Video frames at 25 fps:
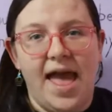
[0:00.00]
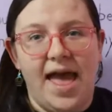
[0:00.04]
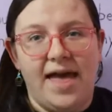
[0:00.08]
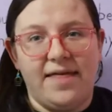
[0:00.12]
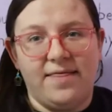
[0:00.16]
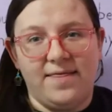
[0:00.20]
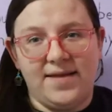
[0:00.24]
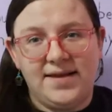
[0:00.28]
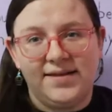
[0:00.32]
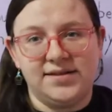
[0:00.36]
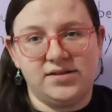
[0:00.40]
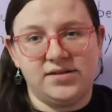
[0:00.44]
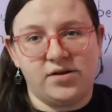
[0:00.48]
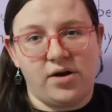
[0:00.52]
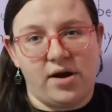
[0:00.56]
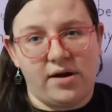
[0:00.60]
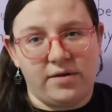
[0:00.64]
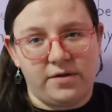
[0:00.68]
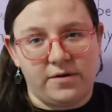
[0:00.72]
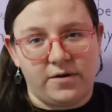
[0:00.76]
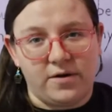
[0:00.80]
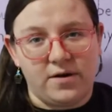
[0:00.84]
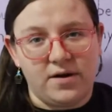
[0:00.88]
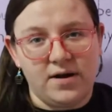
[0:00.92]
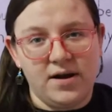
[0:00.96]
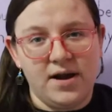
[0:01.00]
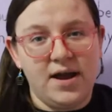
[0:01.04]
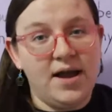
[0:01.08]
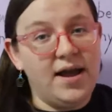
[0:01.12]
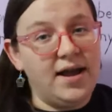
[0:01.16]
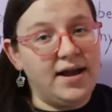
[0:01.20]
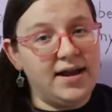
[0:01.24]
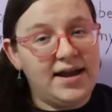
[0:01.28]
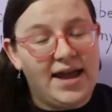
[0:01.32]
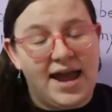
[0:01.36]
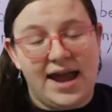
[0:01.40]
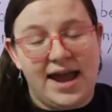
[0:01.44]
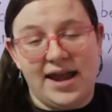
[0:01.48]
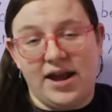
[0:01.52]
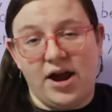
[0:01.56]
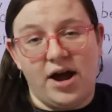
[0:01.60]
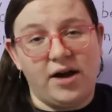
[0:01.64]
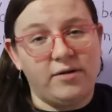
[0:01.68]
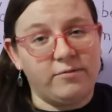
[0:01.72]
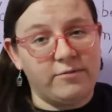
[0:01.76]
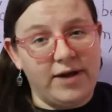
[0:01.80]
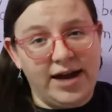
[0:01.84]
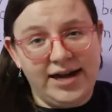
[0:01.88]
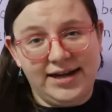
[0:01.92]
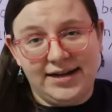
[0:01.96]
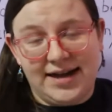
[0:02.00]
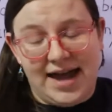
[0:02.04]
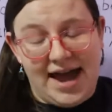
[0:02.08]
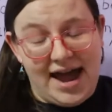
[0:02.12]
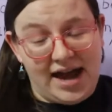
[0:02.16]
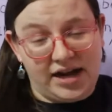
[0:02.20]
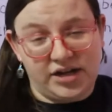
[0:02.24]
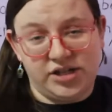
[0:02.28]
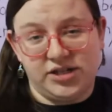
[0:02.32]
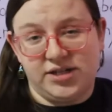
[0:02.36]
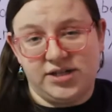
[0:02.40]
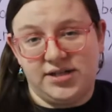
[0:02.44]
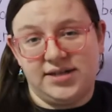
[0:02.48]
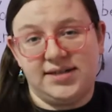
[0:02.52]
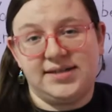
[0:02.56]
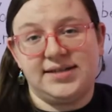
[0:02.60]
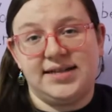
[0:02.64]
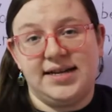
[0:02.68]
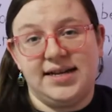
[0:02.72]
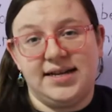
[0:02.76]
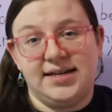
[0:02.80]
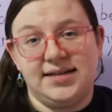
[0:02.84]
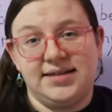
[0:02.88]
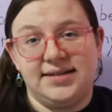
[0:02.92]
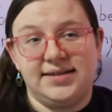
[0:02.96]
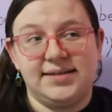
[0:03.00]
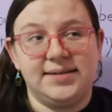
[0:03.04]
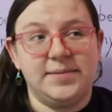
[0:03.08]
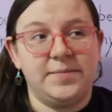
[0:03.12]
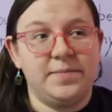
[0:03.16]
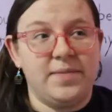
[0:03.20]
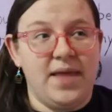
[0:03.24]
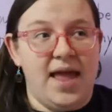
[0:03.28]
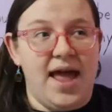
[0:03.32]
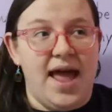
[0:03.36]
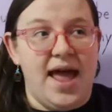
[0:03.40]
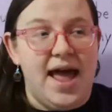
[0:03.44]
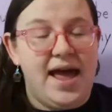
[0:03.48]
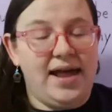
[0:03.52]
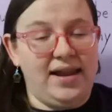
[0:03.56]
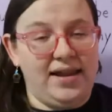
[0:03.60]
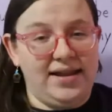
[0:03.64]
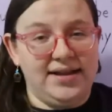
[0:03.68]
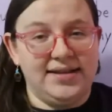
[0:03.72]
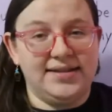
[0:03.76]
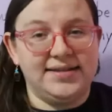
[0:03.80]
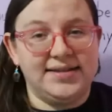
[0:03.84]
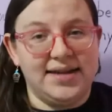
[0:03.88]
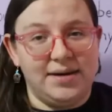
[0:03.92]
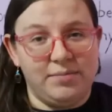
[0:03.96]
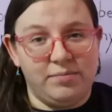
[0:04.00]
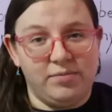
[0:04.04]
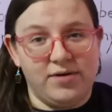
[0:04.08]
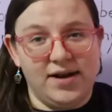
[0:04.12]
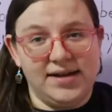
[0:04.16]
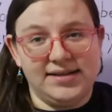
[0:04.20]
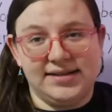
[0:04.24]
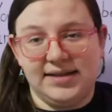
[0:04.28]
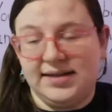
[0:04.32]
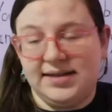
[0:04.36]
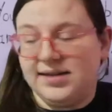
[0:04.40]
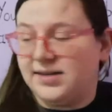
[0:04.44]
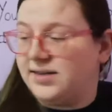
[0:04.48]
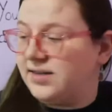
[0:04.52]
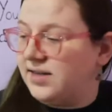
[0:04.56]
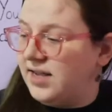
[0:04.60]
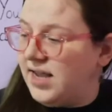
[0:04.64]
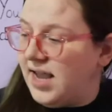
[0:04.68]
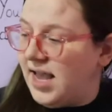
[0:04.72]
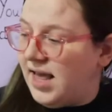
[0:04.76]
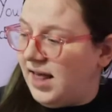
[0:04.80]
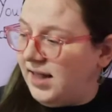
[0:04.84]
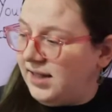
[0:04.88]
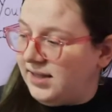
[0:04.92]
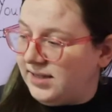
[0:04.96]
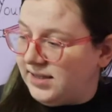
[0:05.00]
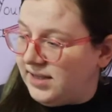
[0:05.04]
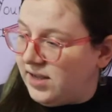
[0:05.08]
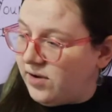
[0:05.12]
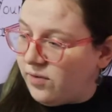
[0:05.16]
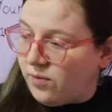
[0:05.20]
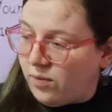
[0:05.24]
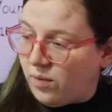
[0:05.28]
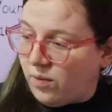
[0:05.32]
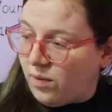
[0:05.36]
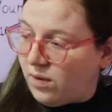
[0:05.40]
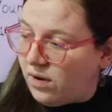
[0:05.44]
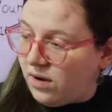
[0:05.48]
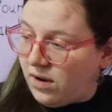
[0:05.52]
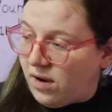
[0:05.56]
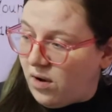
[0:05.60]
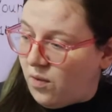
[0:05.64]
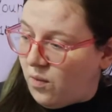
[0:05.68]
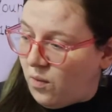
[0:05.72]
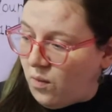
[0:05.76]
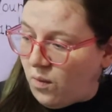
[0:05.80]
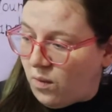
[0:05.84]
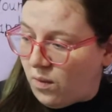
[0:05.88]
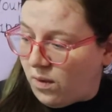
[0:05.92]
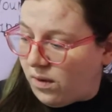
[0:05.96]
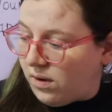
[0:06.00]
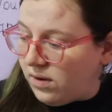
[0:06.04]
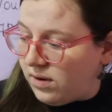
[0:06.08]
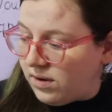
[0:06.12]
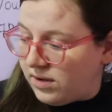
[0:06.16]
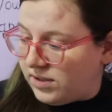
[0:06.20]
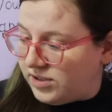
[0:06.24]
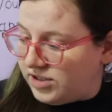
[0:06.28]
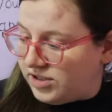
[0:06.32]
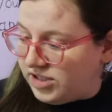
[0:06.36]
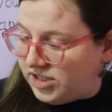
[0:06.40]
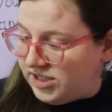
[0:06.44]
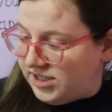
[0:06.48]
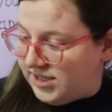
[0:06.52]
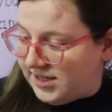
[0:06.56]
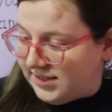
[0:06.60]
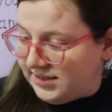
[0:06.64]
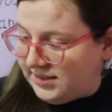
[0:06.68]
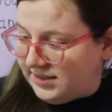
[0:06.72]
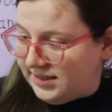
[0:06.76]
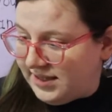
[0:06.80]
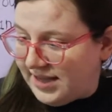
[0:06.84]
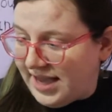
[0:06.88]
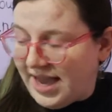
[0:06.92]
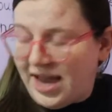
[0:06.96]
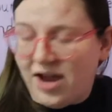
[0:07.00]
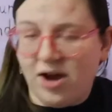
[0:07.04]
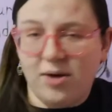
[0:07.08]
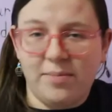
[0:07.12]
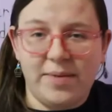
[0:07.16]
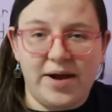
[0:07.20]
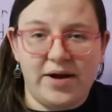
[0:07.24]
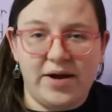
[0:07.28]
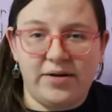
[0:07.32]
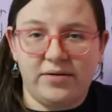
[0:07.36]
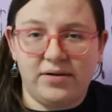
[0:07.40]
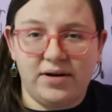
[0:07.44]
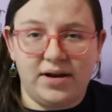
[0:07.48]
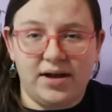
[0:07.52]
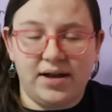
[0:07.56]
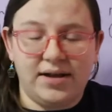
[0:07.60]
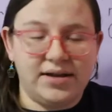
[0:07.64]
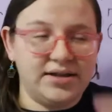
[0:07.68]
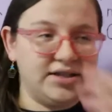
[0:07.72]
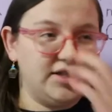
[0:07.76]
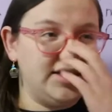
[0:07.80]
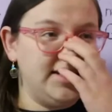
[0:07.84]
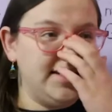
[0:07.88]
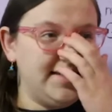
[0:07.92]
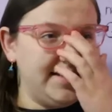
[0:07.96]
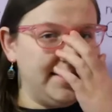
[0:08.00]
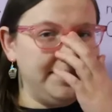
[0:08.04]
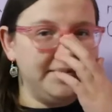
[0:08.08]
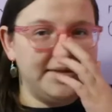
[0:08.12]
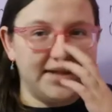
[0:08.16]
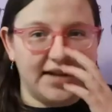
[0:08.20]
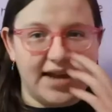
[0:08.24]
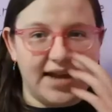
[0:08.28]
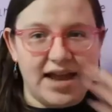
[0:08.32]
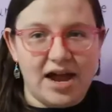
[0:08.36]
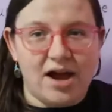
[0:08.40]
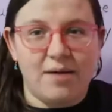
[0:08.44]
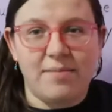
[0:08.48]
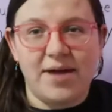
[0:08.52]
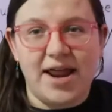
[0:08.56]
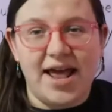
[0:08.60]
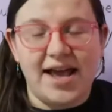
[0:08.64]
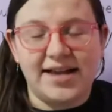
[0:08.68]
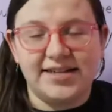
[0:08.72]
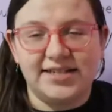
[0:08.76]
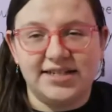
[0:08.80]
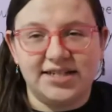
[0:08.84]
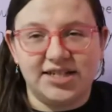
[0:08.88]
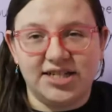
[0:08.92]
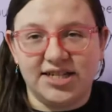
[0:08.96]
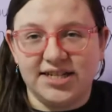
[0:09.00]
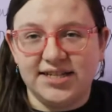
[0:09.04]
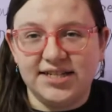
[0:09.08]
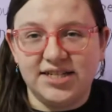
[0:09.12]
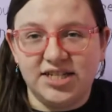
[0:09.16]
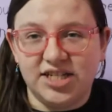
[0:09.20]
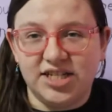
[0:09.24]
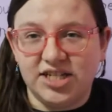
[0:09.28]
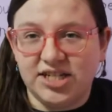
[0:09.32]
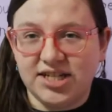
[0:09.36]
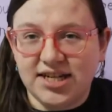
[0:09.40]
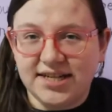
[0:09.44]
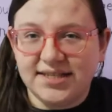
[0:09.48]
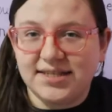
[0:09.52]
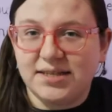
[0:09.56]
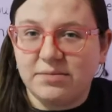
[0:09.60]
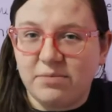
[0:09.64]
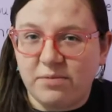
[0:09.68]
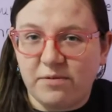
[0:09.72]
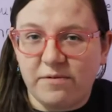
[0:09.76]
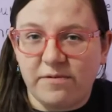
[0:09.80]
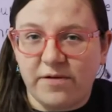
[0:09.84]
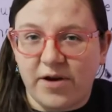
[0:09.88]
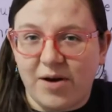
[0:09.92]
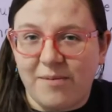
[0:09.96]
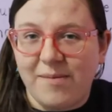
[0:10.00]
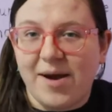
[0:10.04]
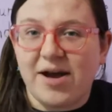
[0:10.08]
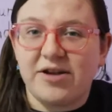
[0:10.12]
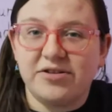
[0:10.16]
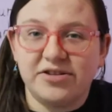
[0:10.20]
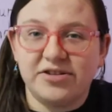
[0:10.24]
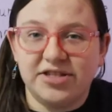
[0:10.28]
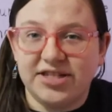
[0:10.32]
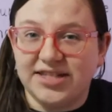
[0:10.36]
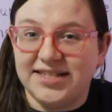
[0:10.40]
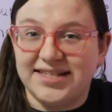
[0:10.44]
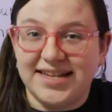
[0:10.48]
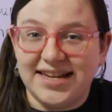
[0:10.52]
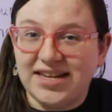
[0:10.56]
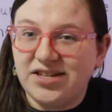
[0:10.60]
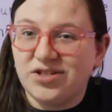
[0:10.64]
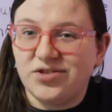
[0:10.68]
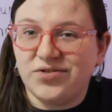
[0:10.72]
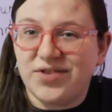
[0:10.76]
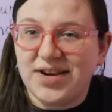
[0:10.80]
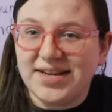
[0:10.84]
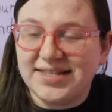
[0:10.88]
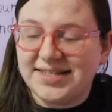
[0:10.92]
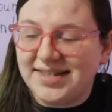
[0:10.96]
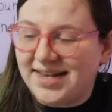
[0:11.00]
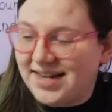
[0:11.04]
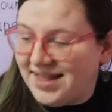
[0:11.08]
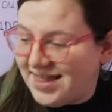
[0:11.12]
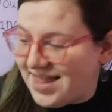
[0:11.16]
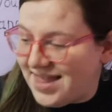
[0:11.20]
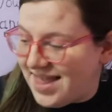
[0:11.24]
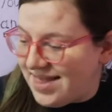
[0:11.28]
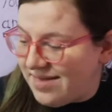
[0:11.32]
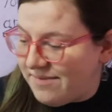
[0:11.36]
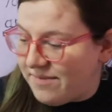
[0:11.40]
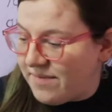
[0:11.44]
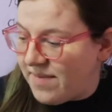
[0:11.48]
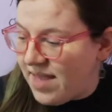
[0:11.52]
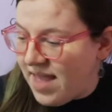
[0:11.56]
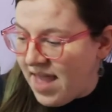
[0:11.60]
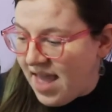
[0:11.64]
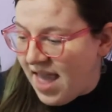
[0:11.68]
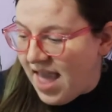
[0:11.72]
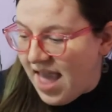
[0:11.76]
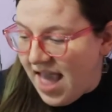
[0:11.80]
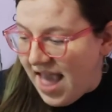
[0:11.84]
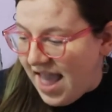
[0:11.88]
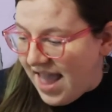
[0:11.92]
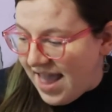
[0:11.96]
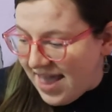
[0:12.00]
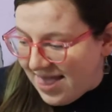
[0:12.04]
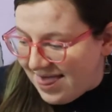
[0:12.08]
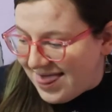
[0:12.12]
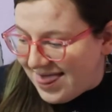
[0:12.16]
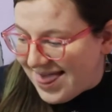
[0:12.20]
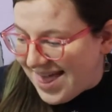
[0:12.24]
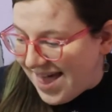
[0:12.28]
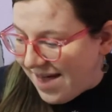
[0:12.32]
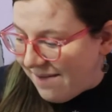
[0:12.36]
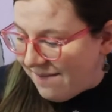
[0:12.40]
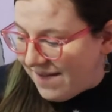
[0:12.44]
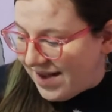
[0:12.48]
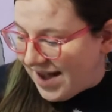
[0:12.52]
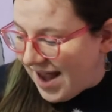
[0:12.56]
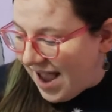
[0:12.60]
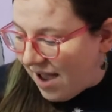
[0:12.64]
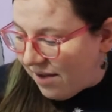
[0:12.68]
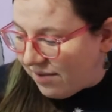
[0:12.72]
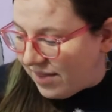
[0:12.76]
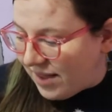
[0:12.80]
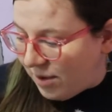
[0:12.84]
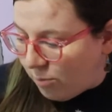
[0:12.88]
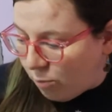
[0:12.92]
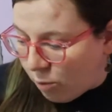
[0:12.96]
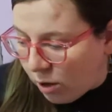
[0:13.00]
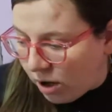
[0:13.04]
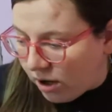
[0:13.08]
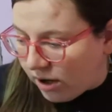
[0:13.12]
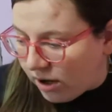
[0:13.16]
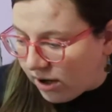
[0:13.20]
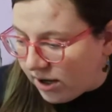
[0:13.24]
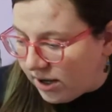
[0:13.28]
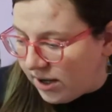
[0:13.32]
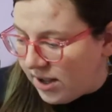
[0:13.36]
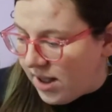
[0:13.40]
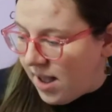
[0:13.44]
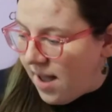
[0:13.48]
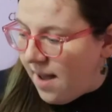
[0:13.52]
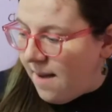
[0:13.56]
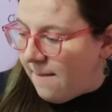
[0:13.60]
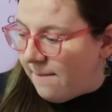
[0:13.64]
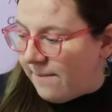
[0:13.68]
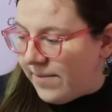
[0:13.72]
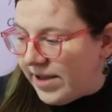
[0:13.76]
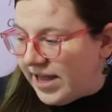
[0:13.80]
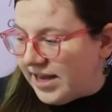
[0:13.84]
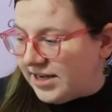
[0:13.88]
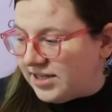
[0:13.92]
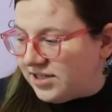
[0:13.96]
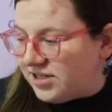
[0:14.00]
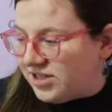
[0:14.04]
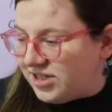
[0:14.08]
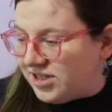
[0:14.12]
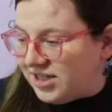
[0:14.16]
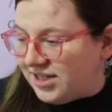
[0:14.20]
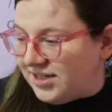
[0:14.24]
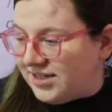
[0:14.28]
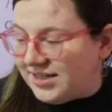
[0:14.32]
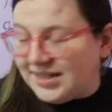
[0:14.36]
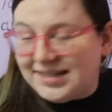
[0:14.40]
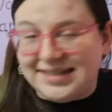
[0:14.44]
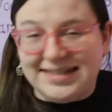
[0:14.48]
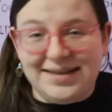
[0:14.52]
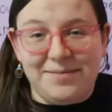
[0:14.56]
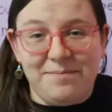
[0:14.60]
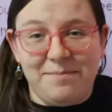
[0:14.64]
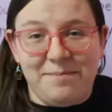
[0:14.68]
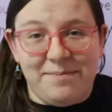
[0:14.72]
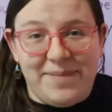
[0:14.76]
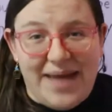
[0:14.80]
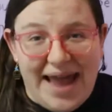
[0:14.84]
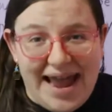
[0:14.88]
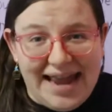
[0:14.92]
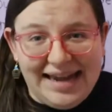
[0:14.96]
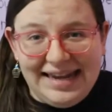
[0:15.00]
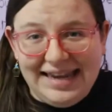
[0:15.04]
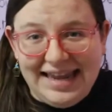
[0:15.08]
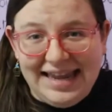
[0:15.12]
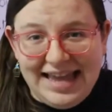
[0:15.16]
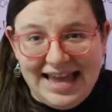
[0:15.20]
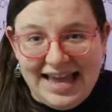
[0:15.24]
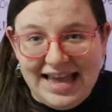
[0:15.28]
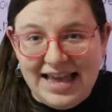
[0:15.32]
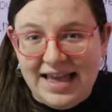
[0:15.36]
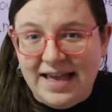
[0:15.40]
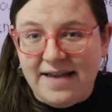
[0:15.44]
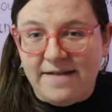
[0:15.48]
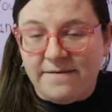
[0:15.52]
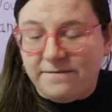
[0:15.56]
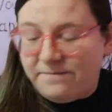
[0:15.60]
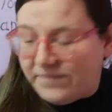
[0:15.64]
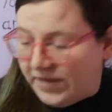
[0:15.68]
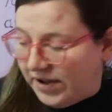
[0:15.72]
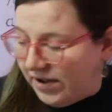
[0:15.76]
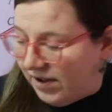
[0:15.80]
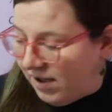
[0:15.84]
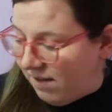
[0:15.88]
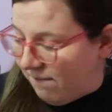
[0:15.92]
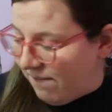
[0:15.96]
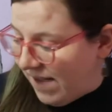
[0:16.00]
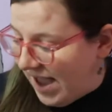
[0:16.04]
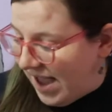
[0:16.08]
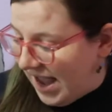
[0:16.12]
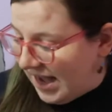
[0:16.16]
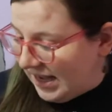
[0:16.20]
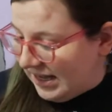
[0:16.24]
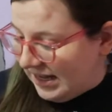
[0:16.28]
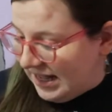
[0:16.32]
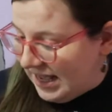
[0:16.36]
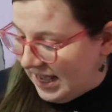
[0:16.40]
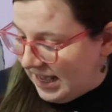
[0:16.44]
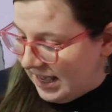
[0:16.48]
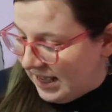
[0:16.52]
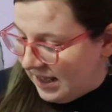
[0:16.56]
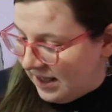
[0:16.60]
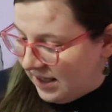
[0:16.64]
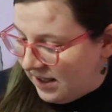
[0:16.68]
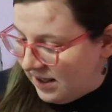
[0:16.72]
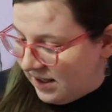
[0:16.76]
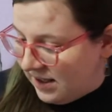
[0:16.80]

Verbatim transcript: And this author cannot write action scenes, at least at present, at le or or she doesn't care about she seems to care about action scenes. She does them a fair amount. She's interested in them, in them and how they work, but she does it badly, very badly.